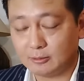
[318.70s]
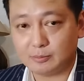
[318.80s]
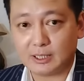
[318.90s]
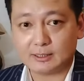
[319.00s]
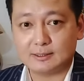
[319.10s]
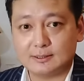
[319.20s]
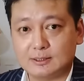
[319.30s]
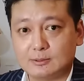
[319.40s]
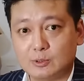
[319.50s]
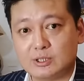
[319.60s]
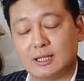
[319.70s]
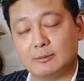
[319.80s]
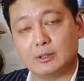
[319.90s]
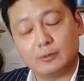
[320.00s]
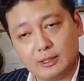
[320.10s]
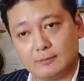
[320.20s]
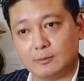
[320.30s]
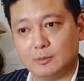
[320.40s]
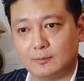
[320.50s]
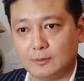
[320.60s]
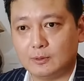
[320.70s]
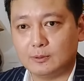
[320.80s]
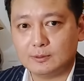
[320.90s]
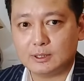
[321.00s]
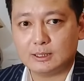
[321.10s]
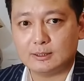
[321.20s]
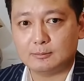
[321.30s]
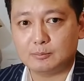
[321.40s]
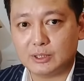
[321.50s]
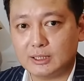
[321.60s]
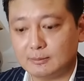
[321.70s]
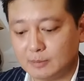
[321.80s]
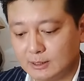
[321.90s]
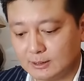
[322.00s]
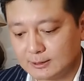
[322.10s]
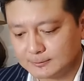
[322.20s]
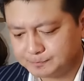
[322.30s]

practices which they have been doing it from before, pre-independence.